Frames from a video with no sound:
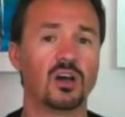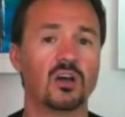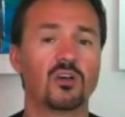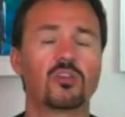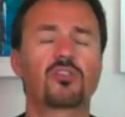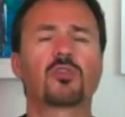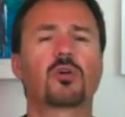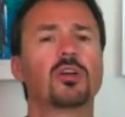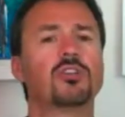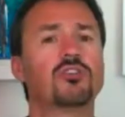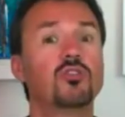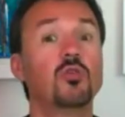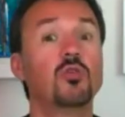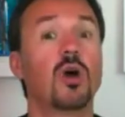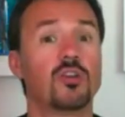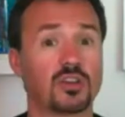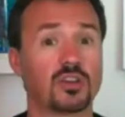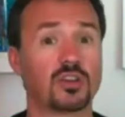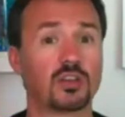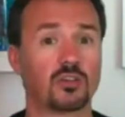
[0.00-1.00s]

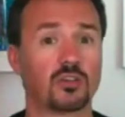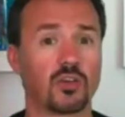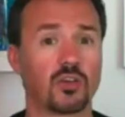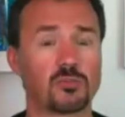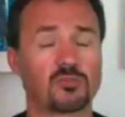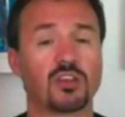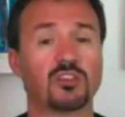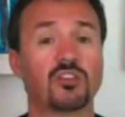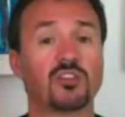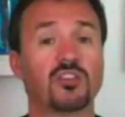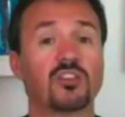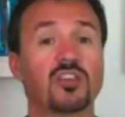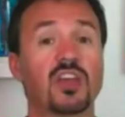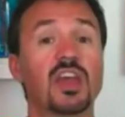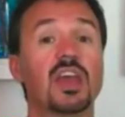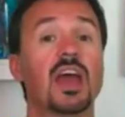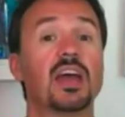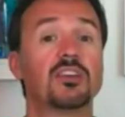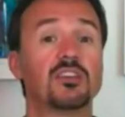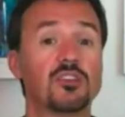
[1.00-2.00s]
200 kilograms, I should
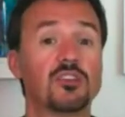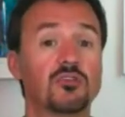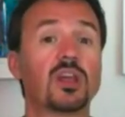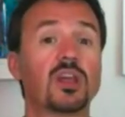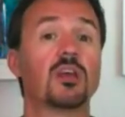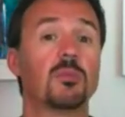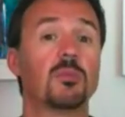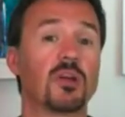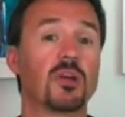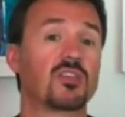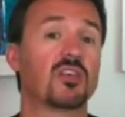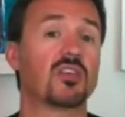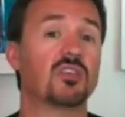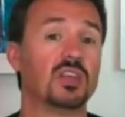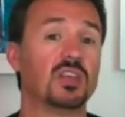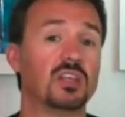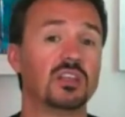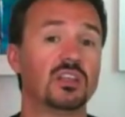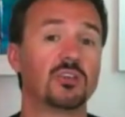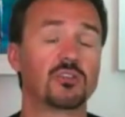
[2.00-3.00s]
say, and to drink about
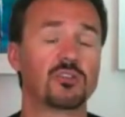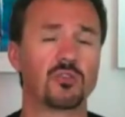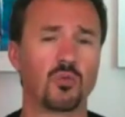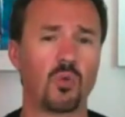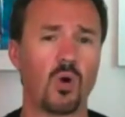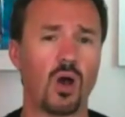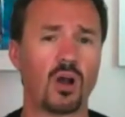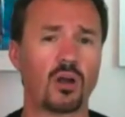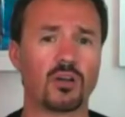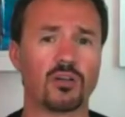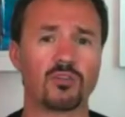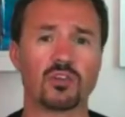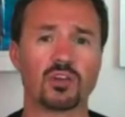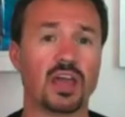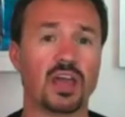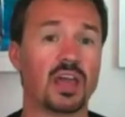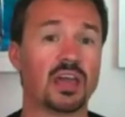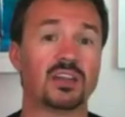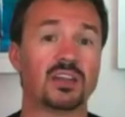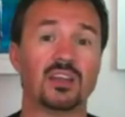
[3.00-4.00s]
70 liters of water every
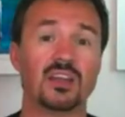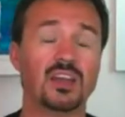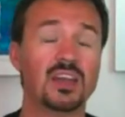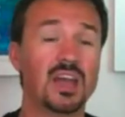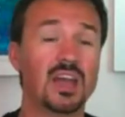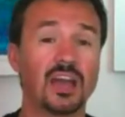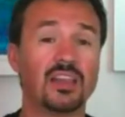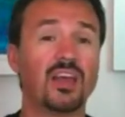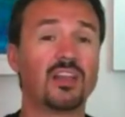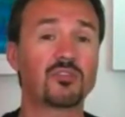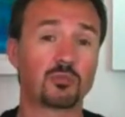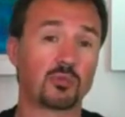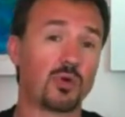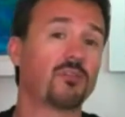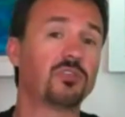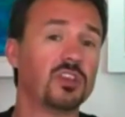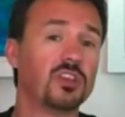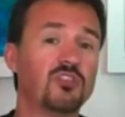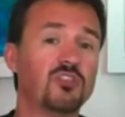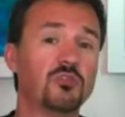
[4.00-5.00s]
day. And that's
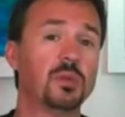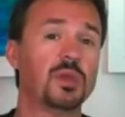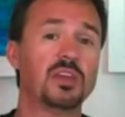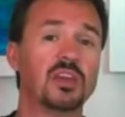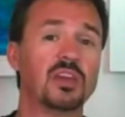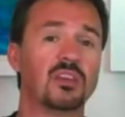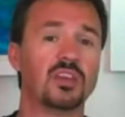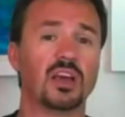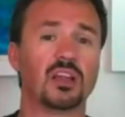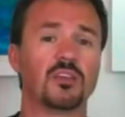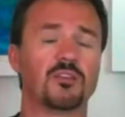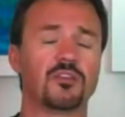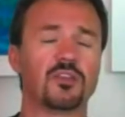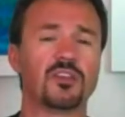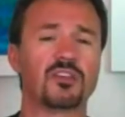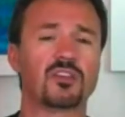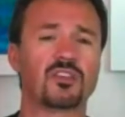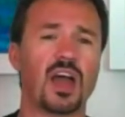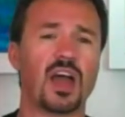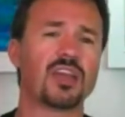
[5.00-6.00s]
roughly speaking the
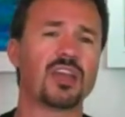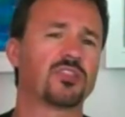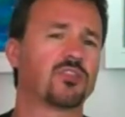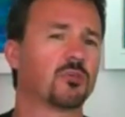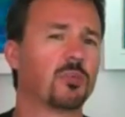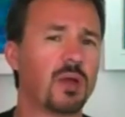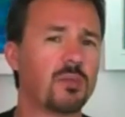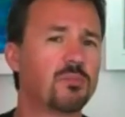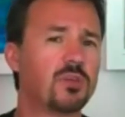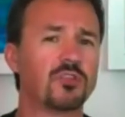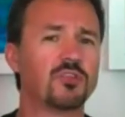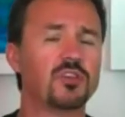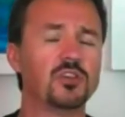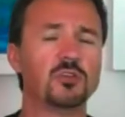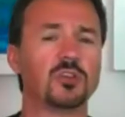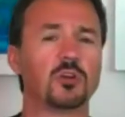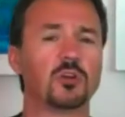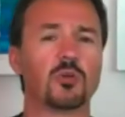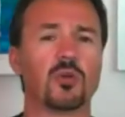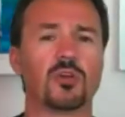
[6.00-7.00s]
elephant's diet. There might be a few
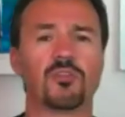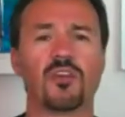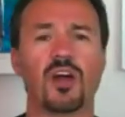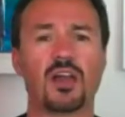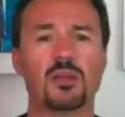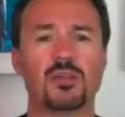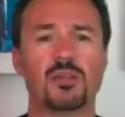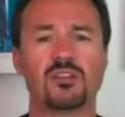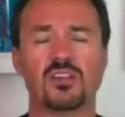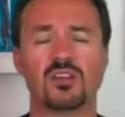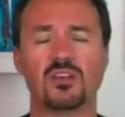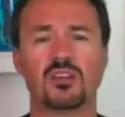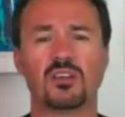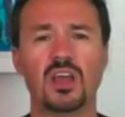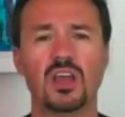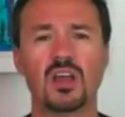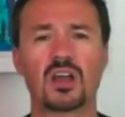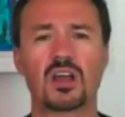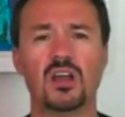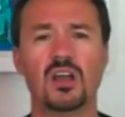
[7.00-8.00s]
little refinements here and
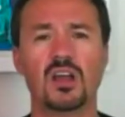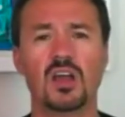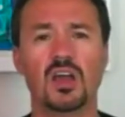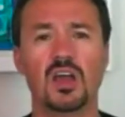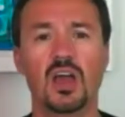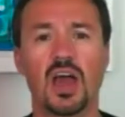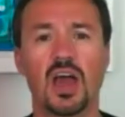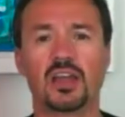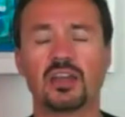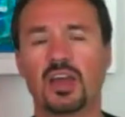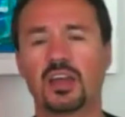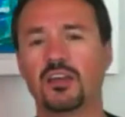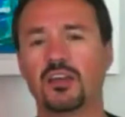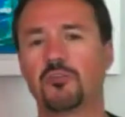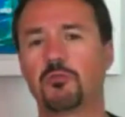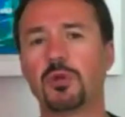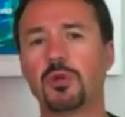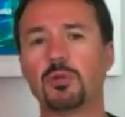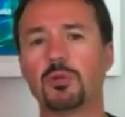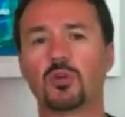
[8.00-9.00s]
there. And
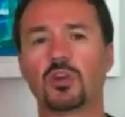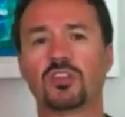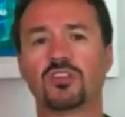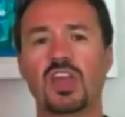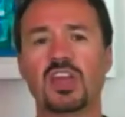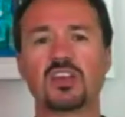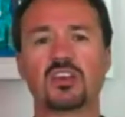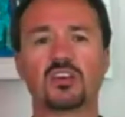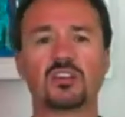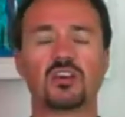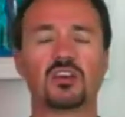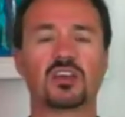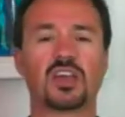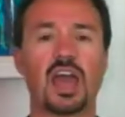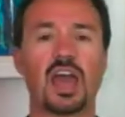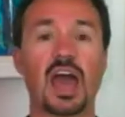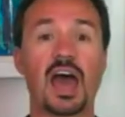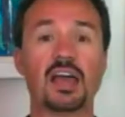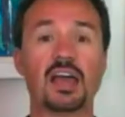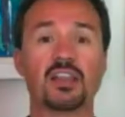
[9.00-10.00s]
if we were to take a look
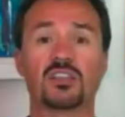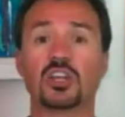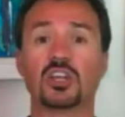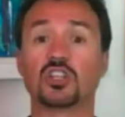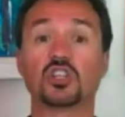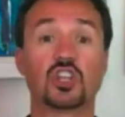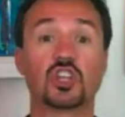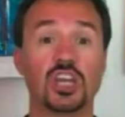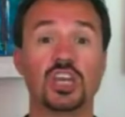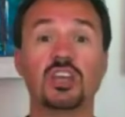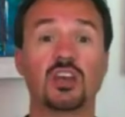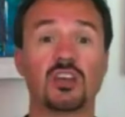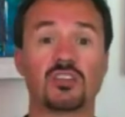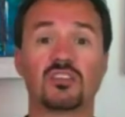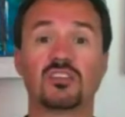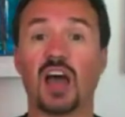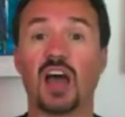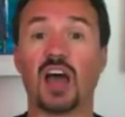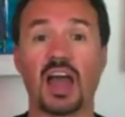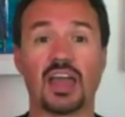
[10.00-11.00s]
at the cheetah's
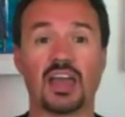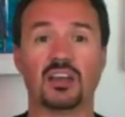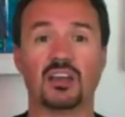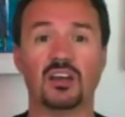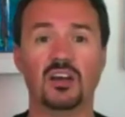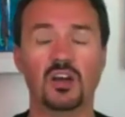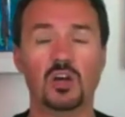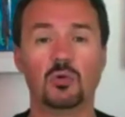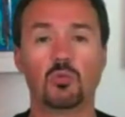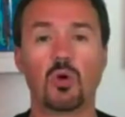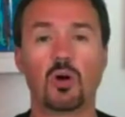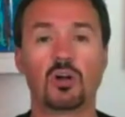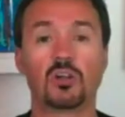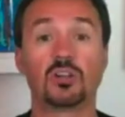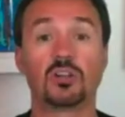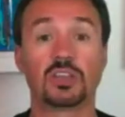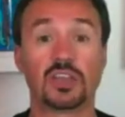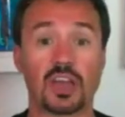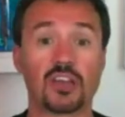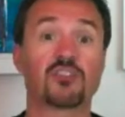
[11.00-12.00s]
diet,
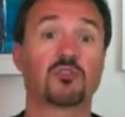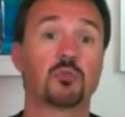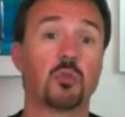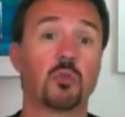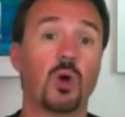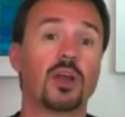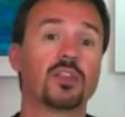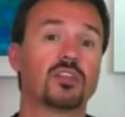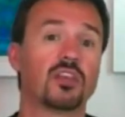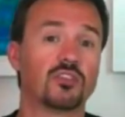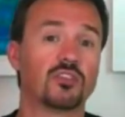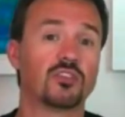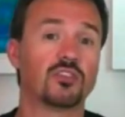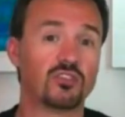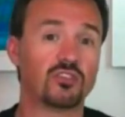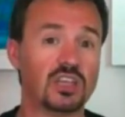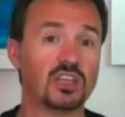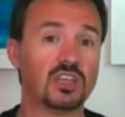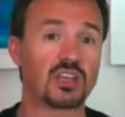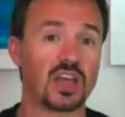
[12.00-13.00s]
well, guess what? The
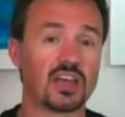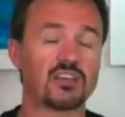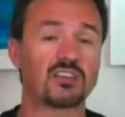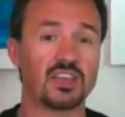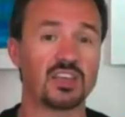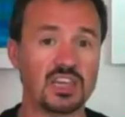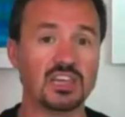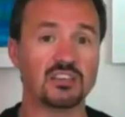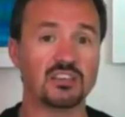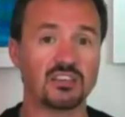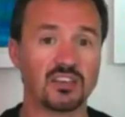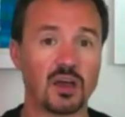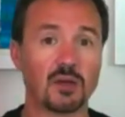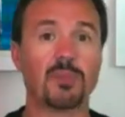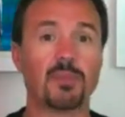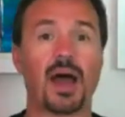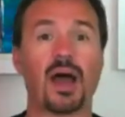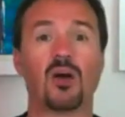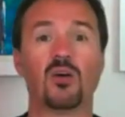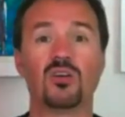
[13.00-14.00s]
cheetah likes to eat
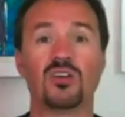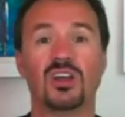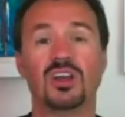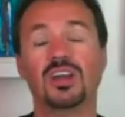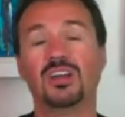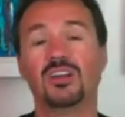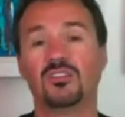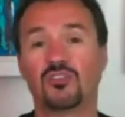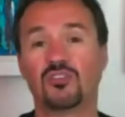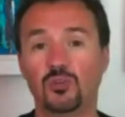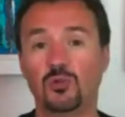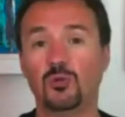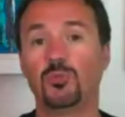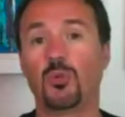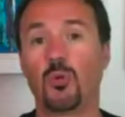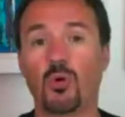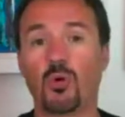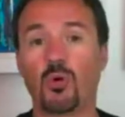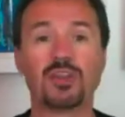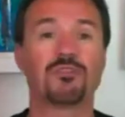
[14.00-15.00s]
about
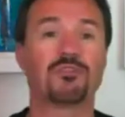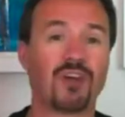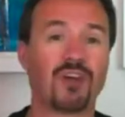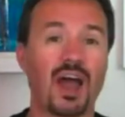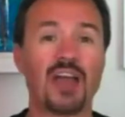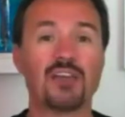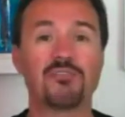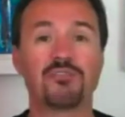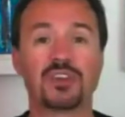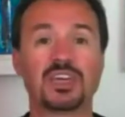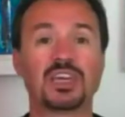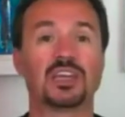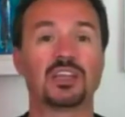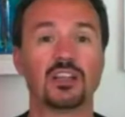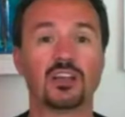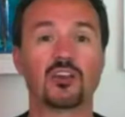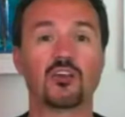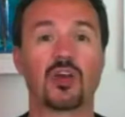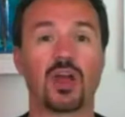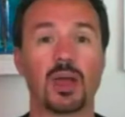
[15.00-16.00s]
2.5
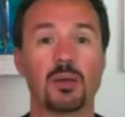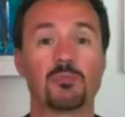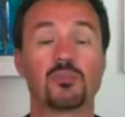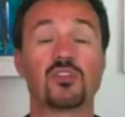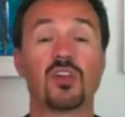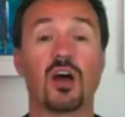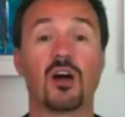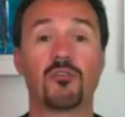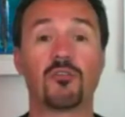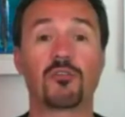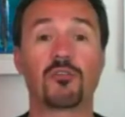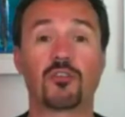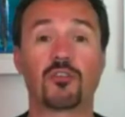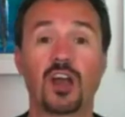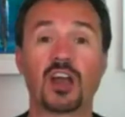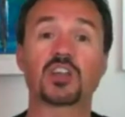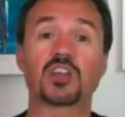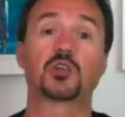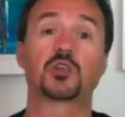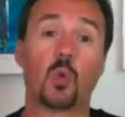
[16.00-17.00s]
kilograms of
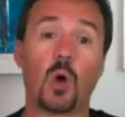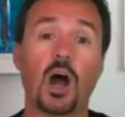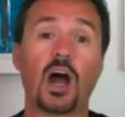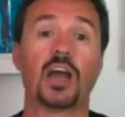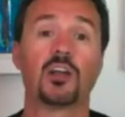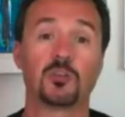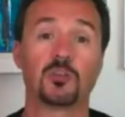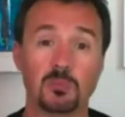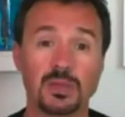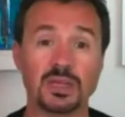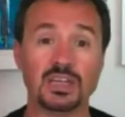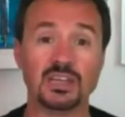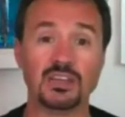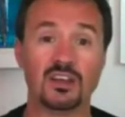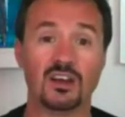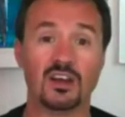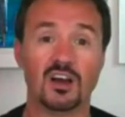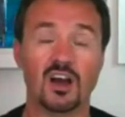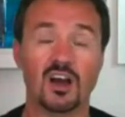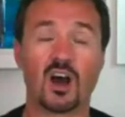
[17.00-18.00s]
fresh wild
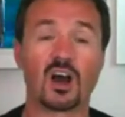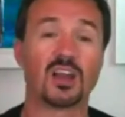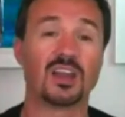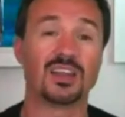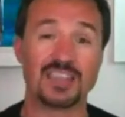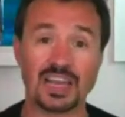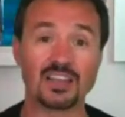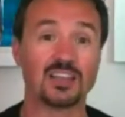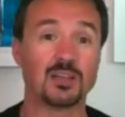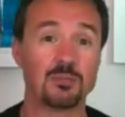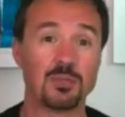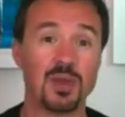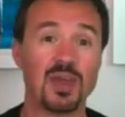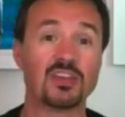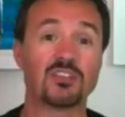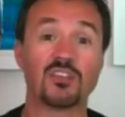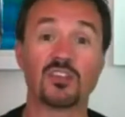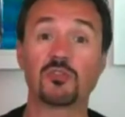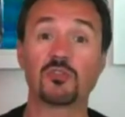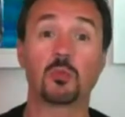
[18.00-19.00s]
meat on a daily
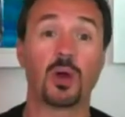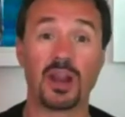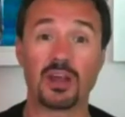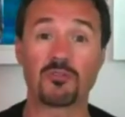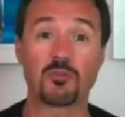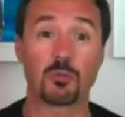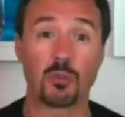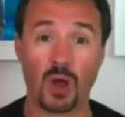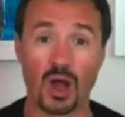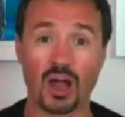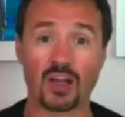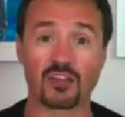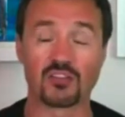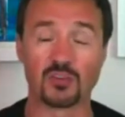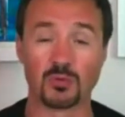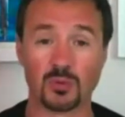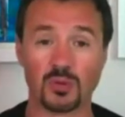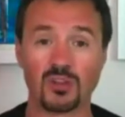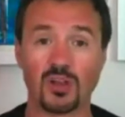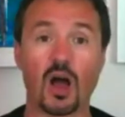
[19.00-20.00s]
basis whenever
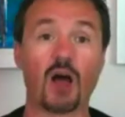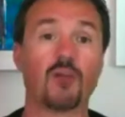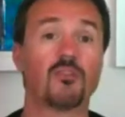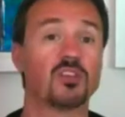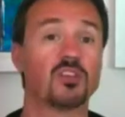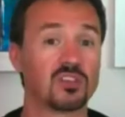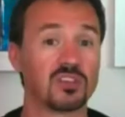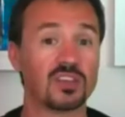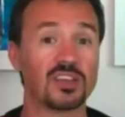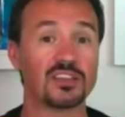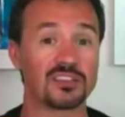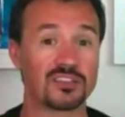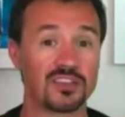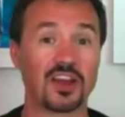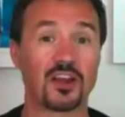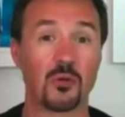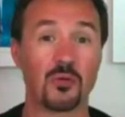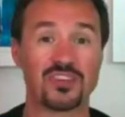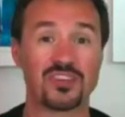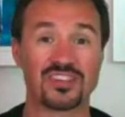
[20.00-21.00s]
possible. Obviously, it's
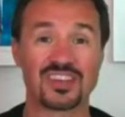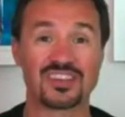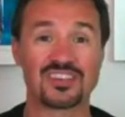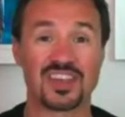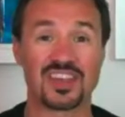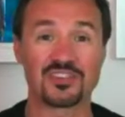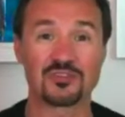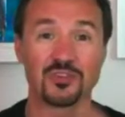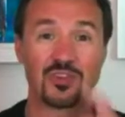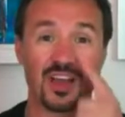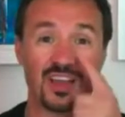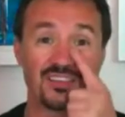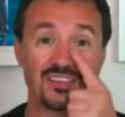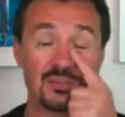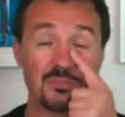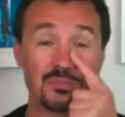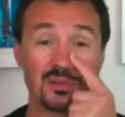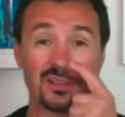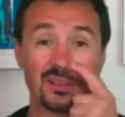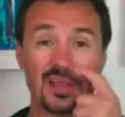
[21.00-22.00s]
not always successful
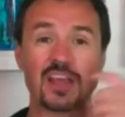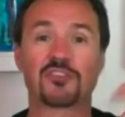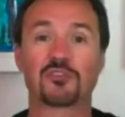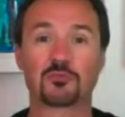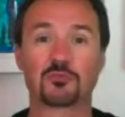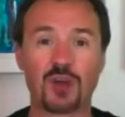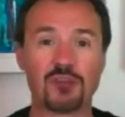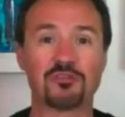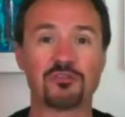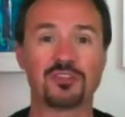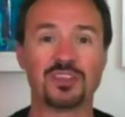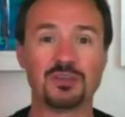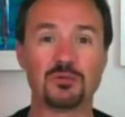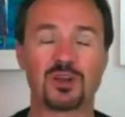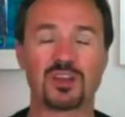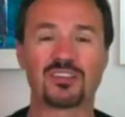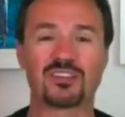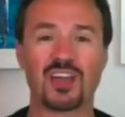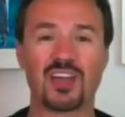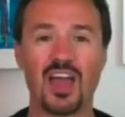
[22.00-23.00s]
hunting, but that's roughly what
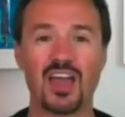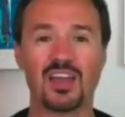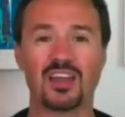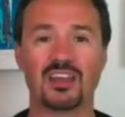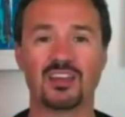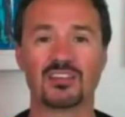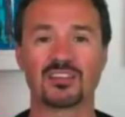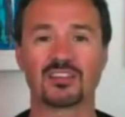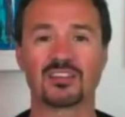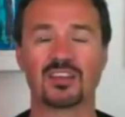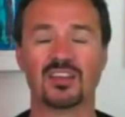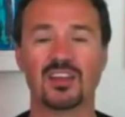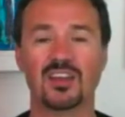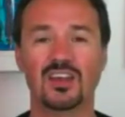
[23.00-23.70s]
its diet is.